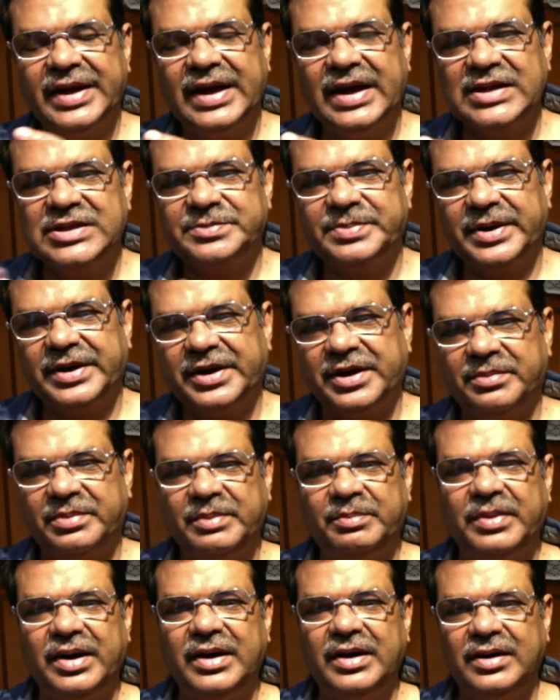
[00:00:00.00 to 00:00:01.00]
aspected by
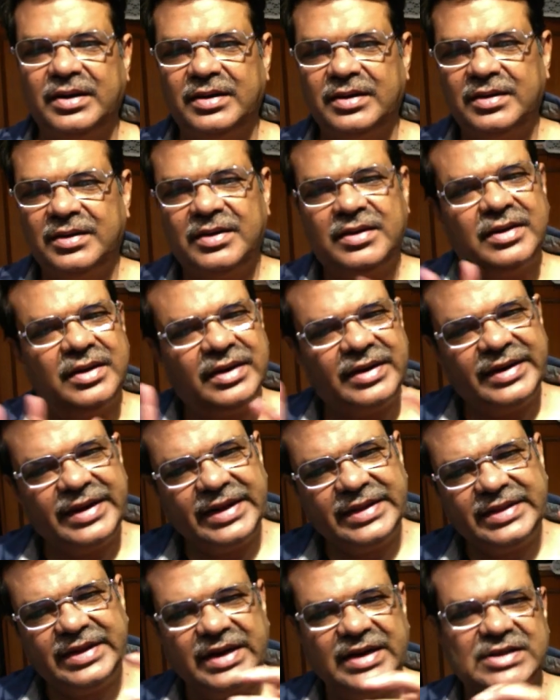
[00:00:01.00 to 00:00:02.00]
Mangal?
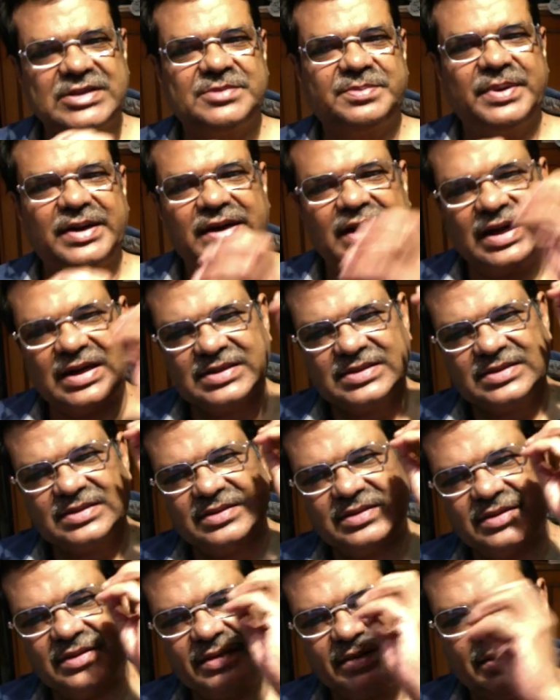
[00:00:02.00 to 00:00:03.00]
Take that aspect
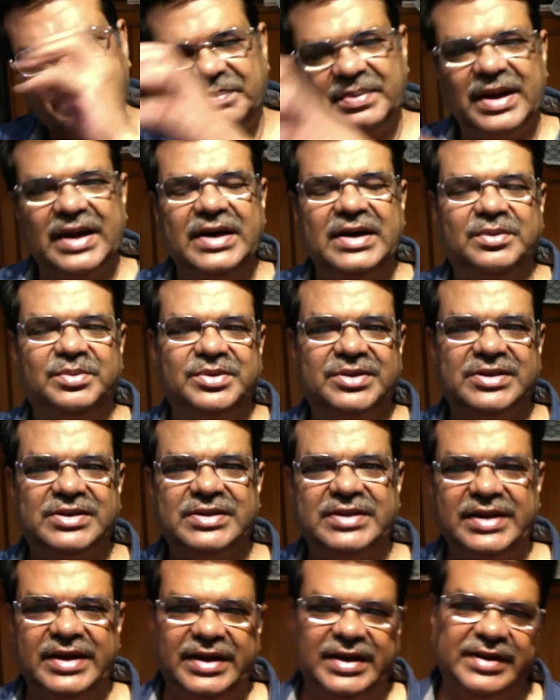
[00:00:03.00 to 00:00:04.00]
as a planet which
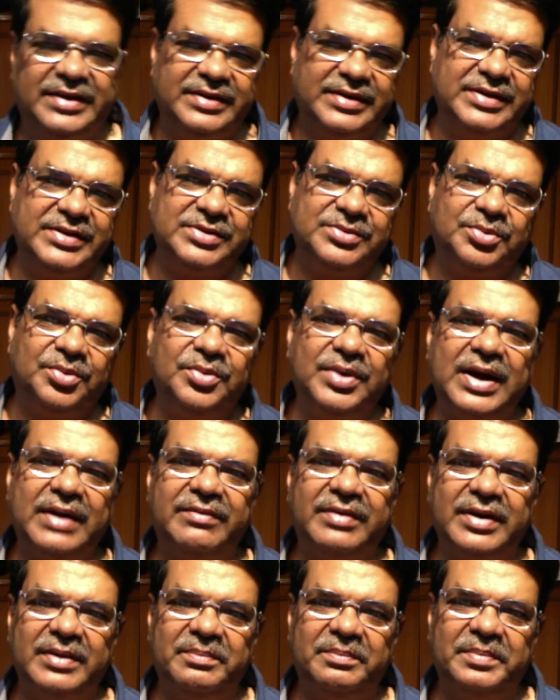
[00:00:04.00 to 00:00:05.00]
is there. It is going to
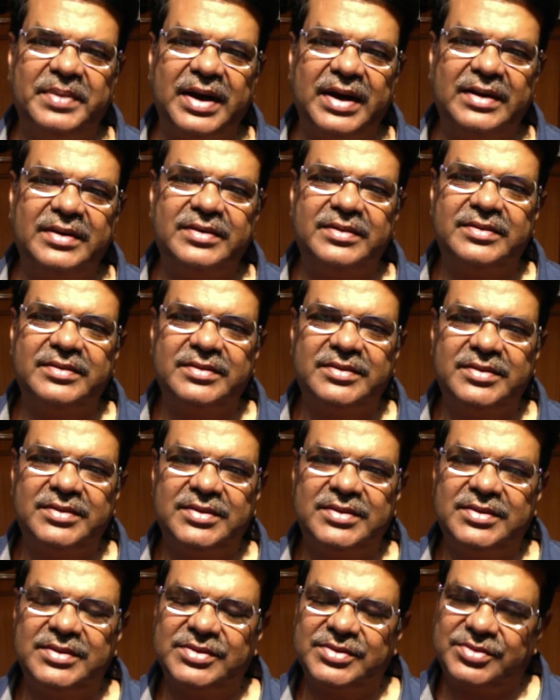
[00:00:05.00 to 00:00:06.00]
have an impact.
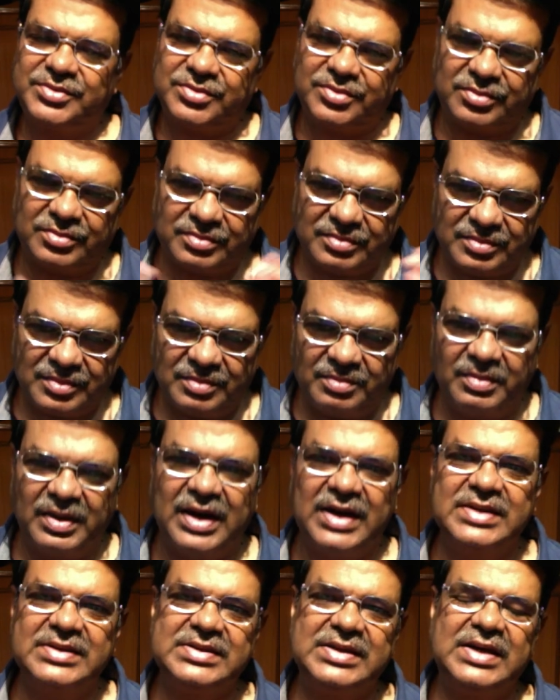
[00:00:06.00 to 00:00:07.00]
So
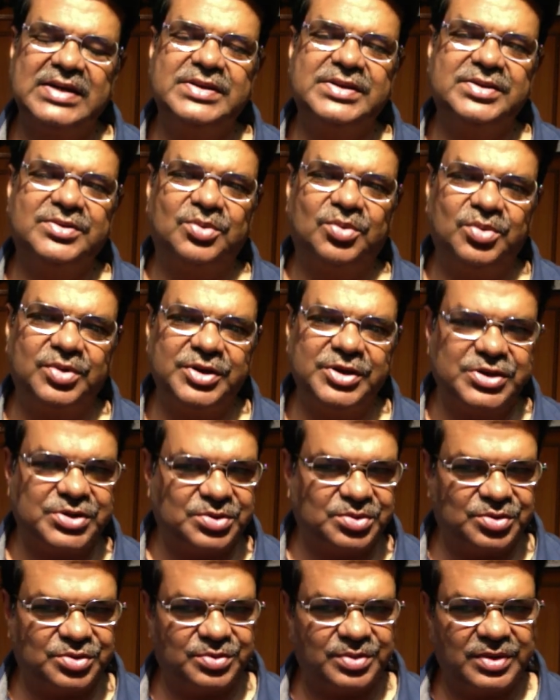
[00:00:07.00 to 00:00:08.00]
Mars has its own
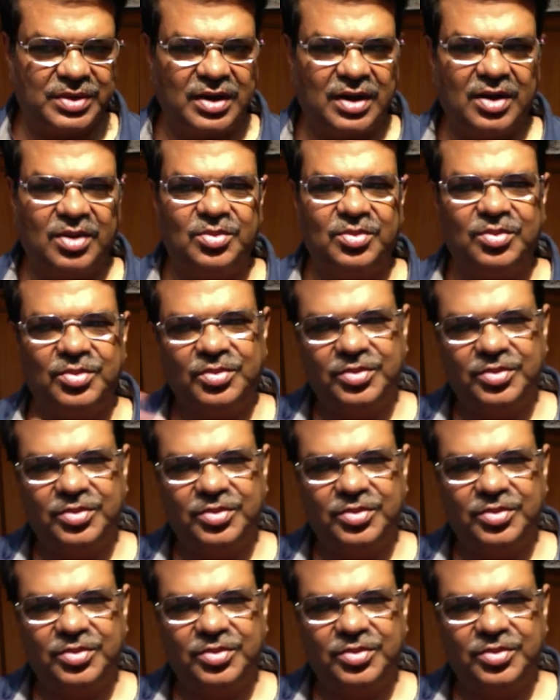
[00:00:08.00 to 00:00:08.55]
issues with Rahu.